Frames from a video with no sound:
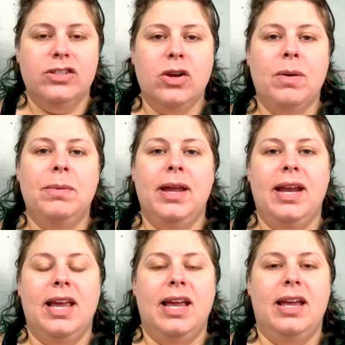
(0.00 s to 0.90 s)

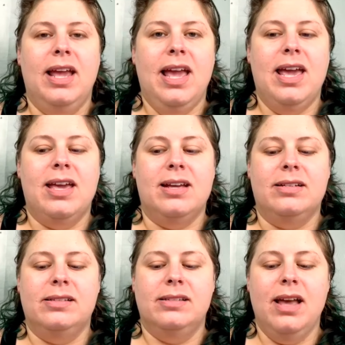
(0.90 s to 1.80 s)
Dermaplaning
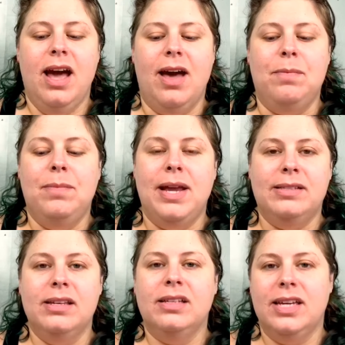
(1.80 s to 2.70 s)
is
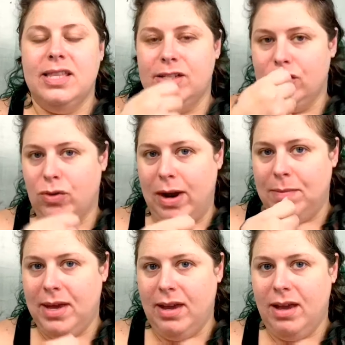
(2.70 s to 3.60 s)
basically the
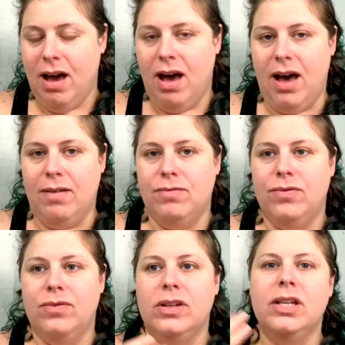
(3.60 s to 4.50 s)
scraping
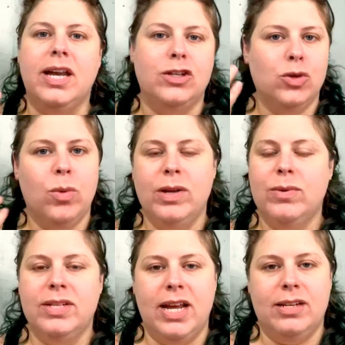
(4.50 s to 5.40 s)
of like
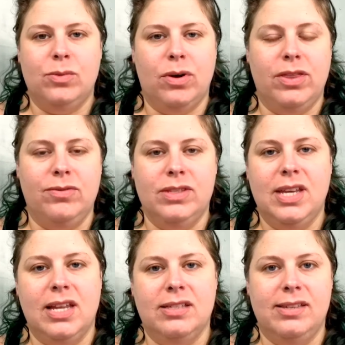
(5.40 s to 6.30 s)
21 days worth of
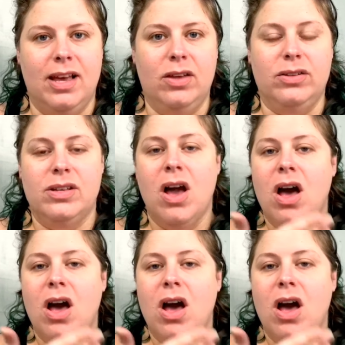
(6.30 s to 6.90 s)
skin cells